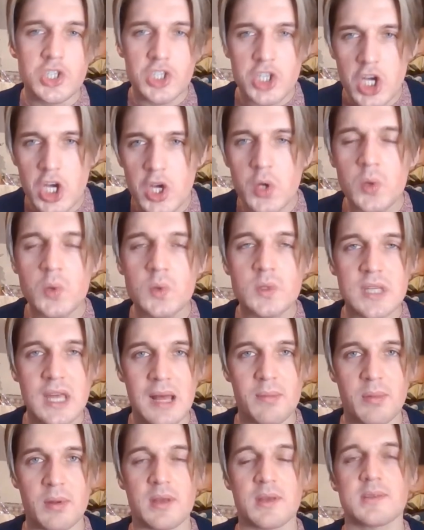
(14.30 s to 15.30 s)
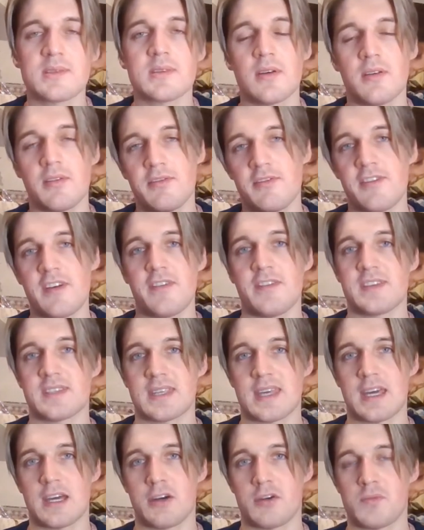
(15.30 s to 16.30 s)
two tablets of
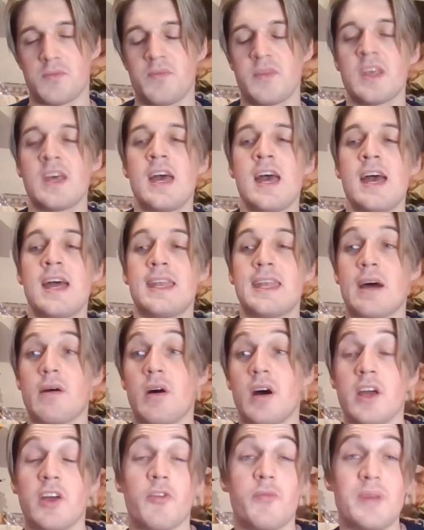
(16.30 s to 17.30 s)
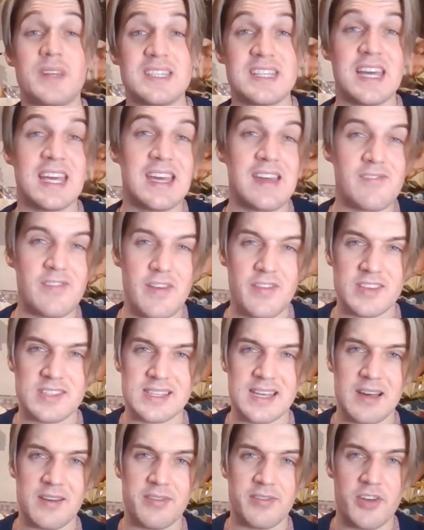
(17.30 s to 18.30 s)
Viviscal. Now, I have been taking
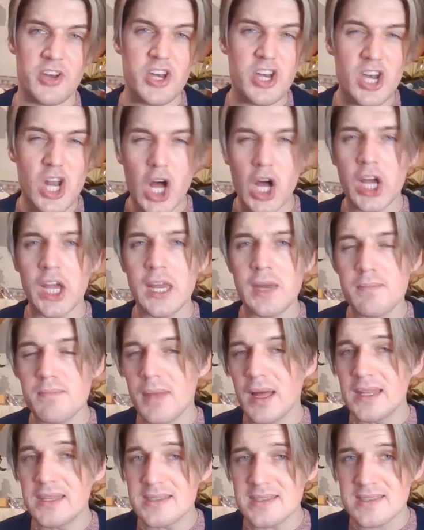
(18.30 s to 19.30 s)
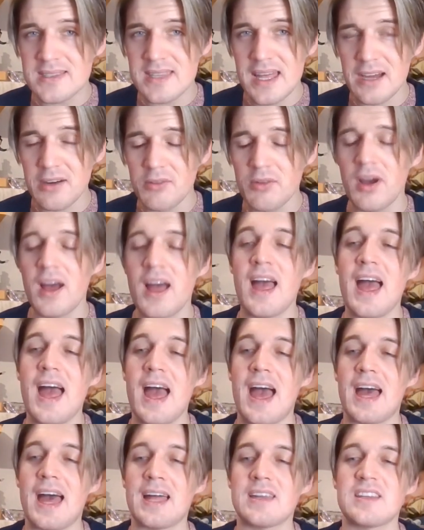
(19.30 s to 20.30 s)
Viviscal for nine months now,
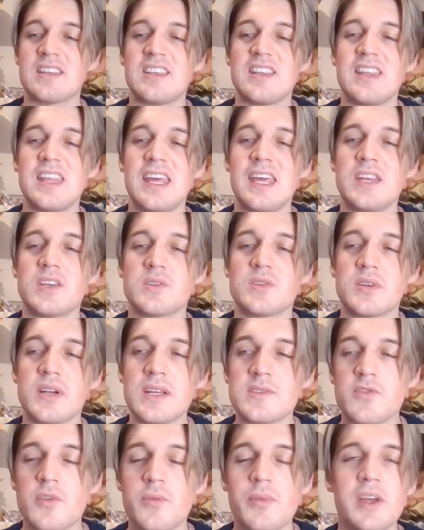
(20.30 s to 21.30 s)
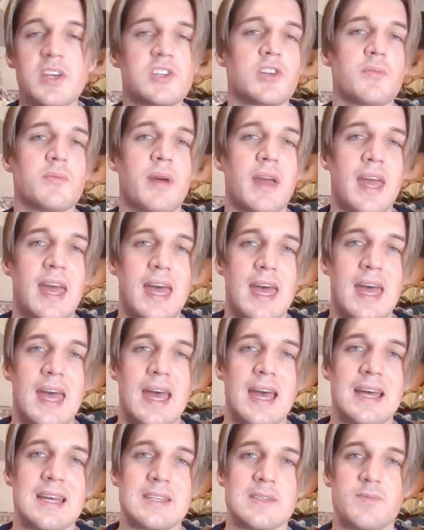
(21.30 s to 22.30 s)
and the transformation of my
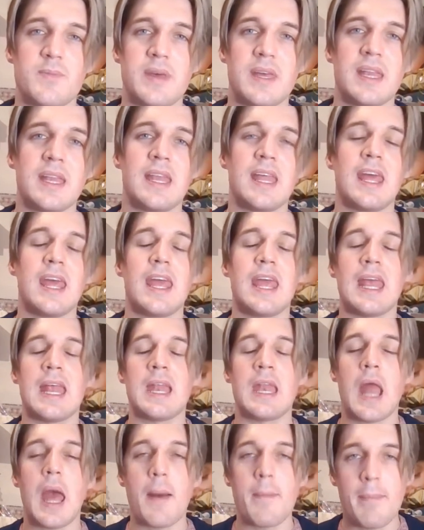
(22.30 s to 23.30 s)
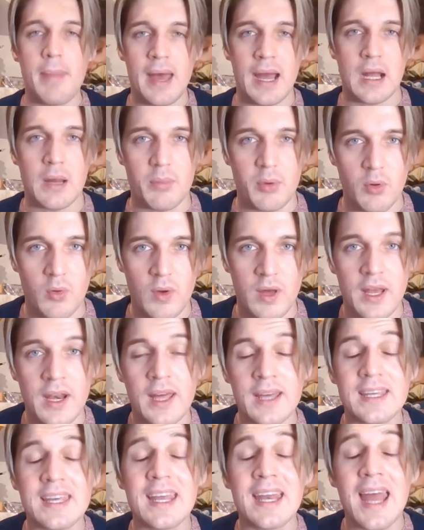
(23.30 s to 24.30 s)
hair has been in impeccable. And
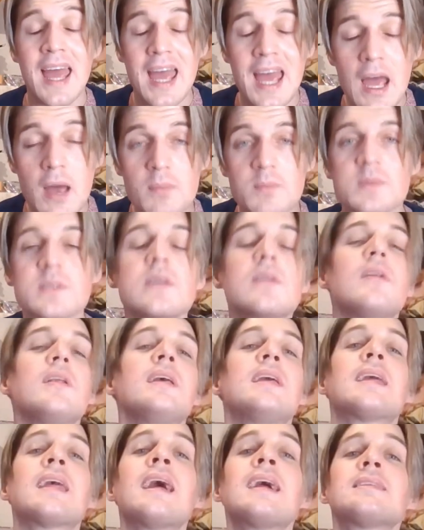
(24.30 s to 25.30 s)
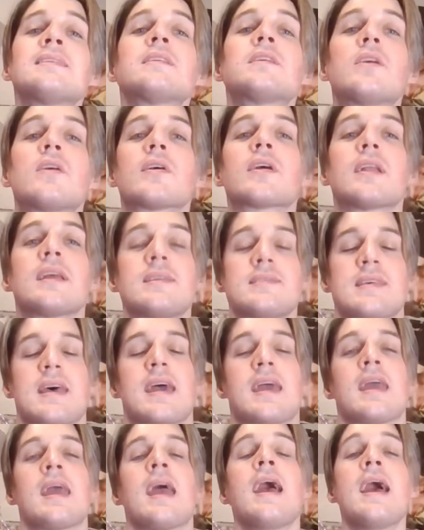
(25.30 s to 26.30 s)
I can absolutely categorically
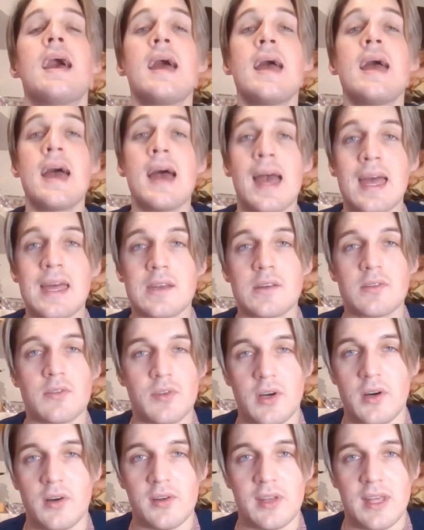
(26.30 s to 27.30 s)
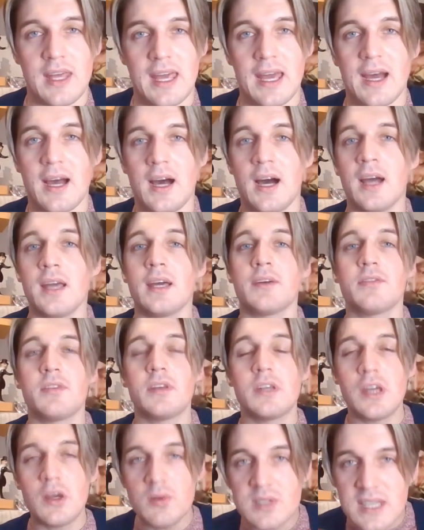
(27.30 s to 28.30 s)
say, hand on heart here, I have
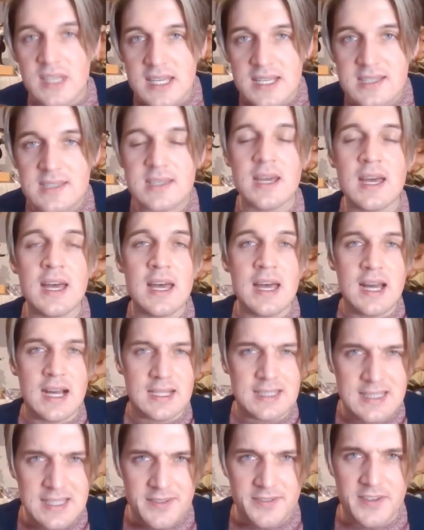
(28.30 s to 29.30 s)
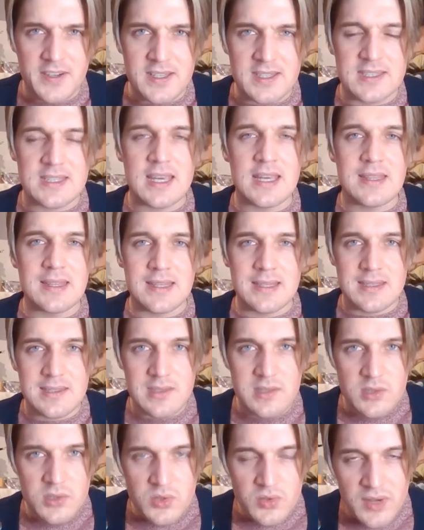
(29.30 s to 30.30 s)
noticed a difference in the
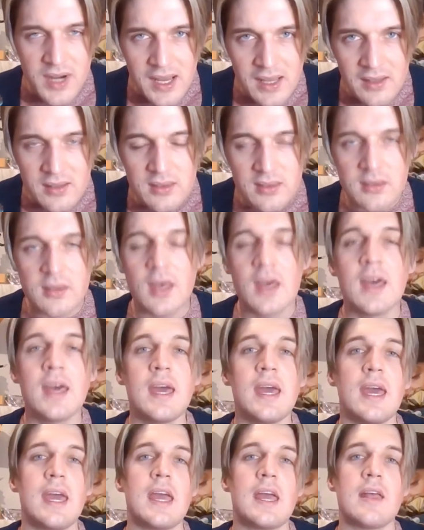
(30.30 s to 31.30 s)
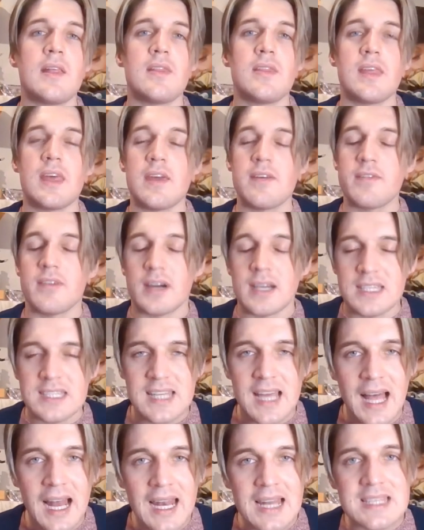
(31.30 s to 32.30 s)
strength, in the
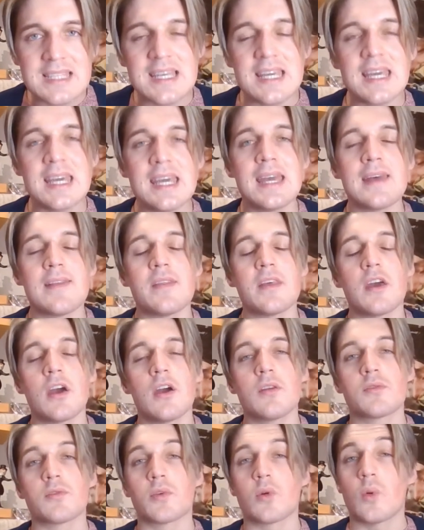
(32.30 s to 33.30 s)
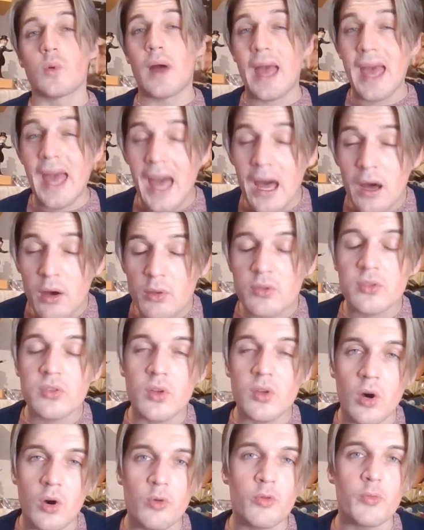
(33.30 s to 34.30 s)
vitality, in the overall health
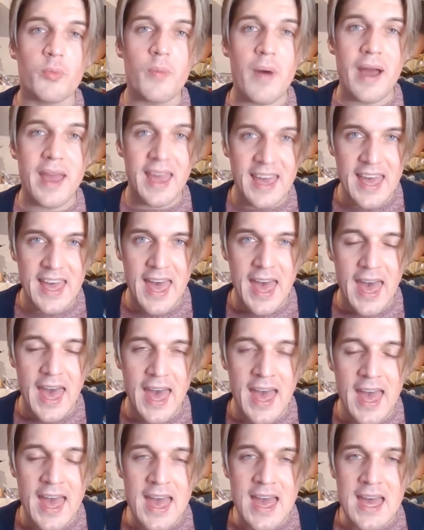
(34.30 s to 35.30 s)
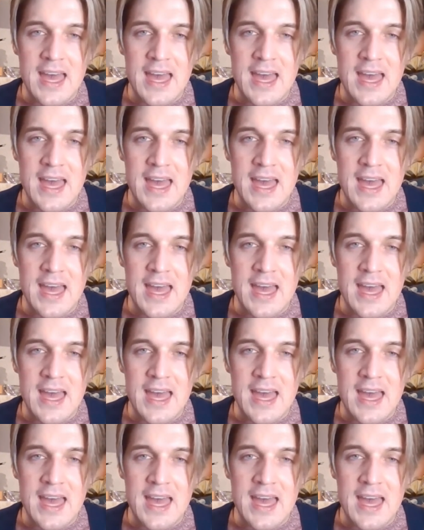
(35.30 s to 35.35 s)
of my hair